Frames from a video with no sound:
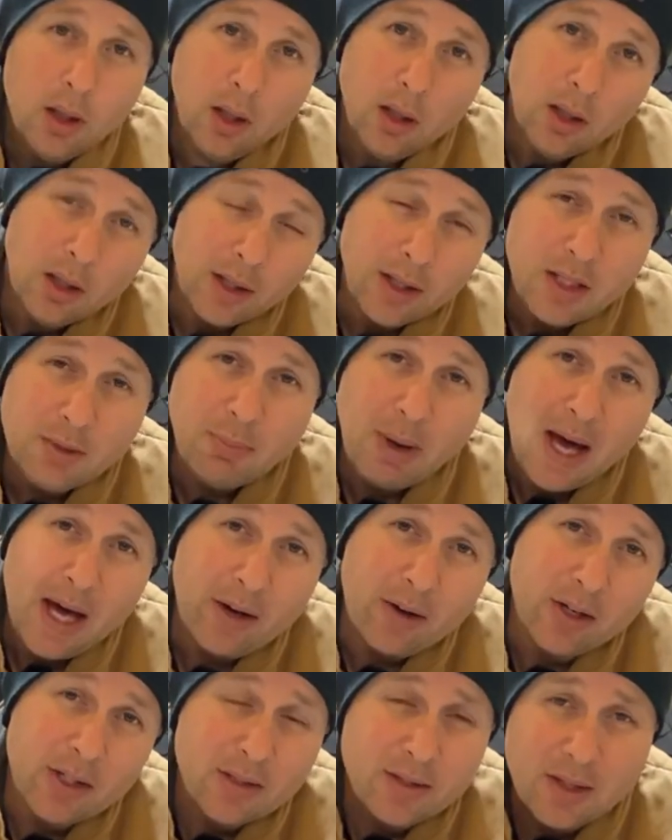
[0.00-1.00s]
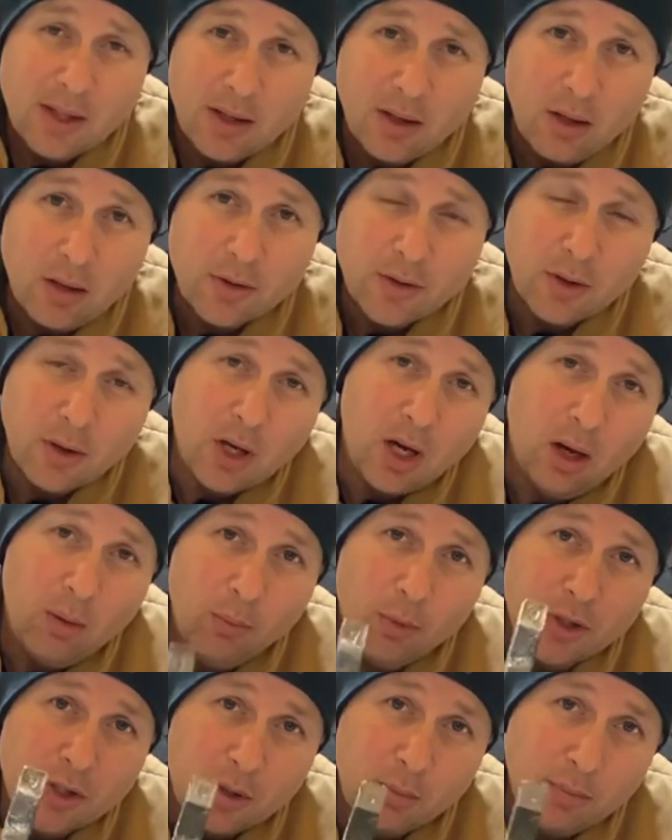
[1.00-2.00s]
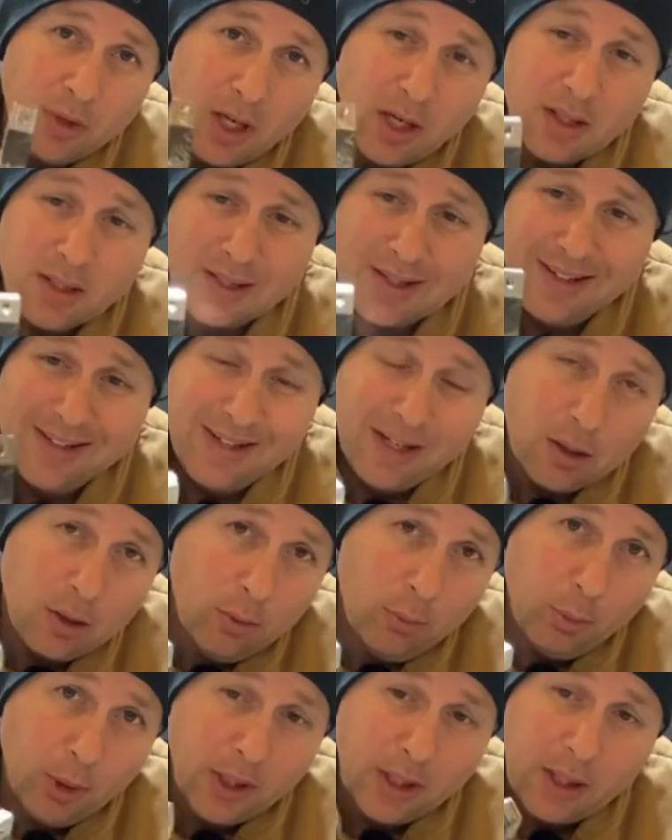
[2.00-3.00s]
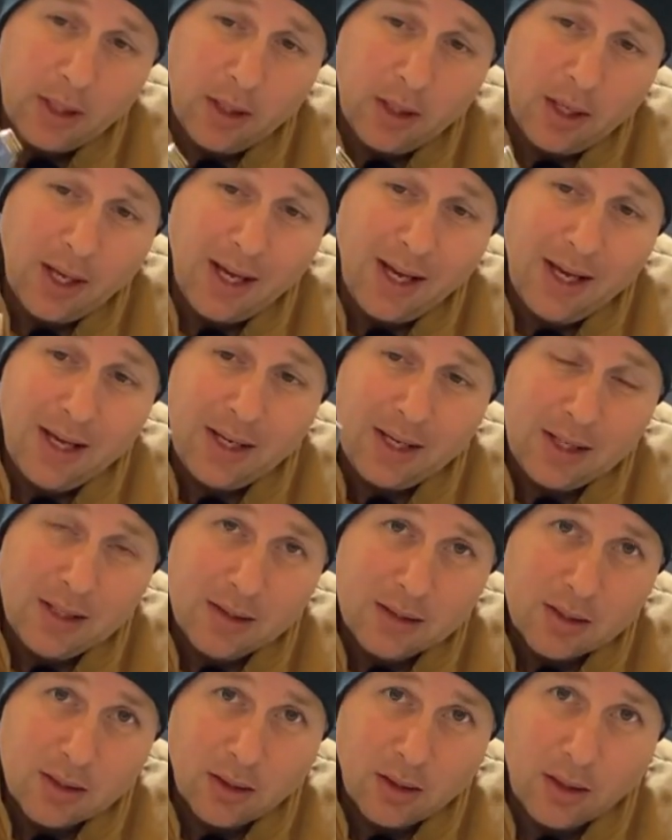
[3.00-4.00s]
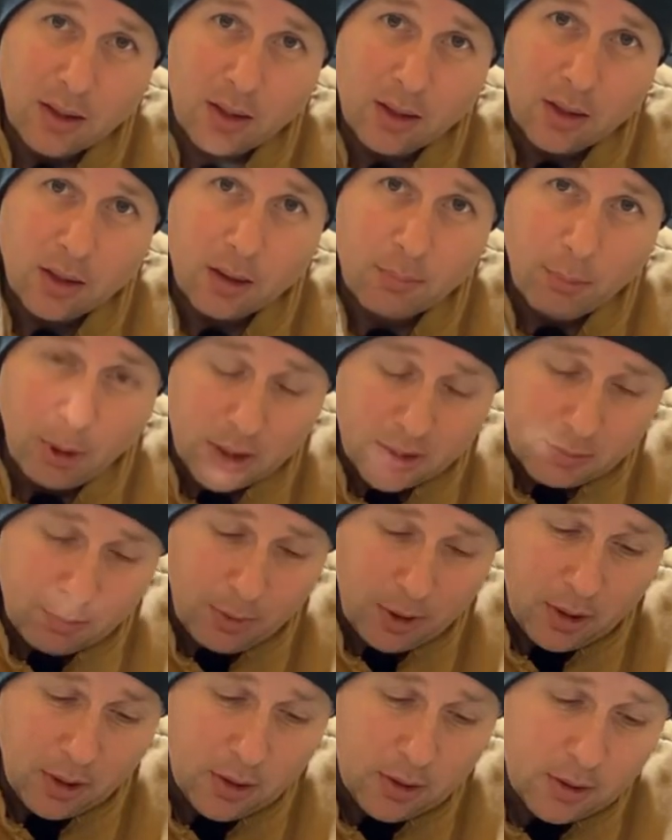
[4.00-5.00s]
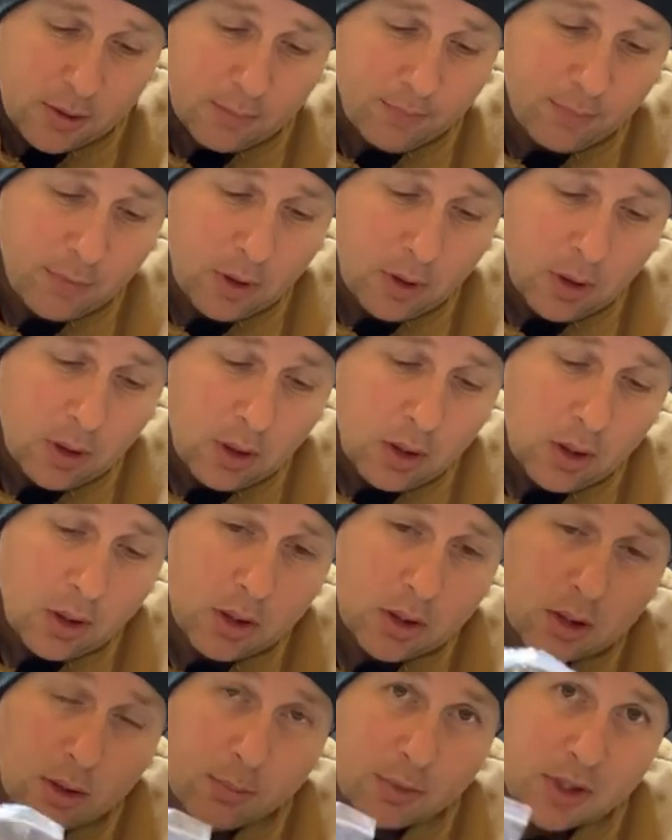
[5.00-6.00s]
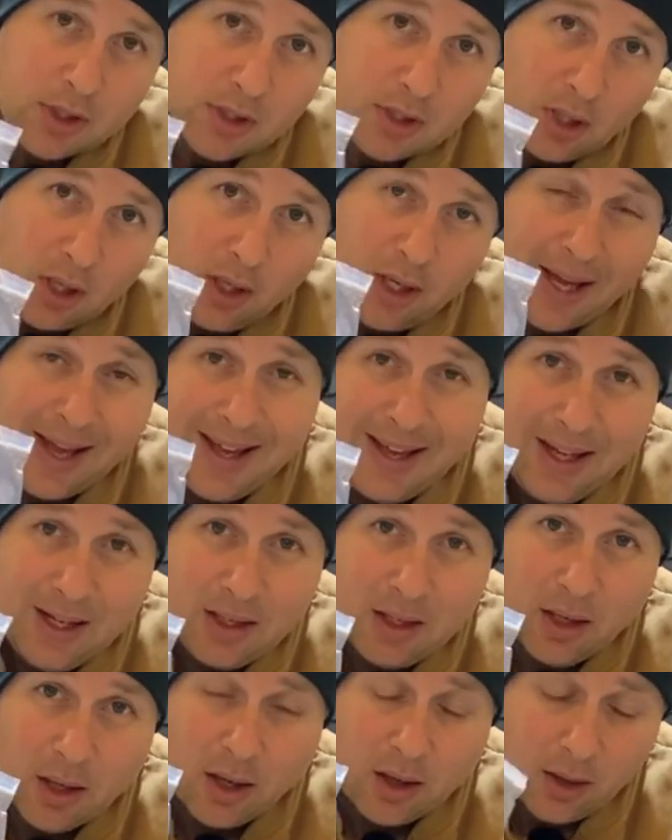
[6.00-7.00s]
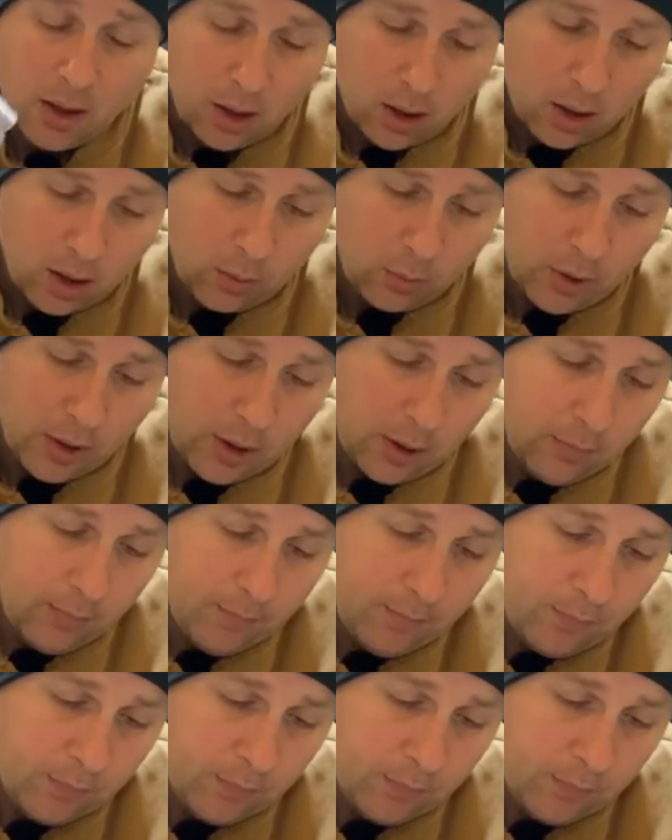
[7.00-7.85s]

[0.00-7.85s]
Now these batteries did also come with some nice nickel plated and insulated bus bars, some stud and nut hardware,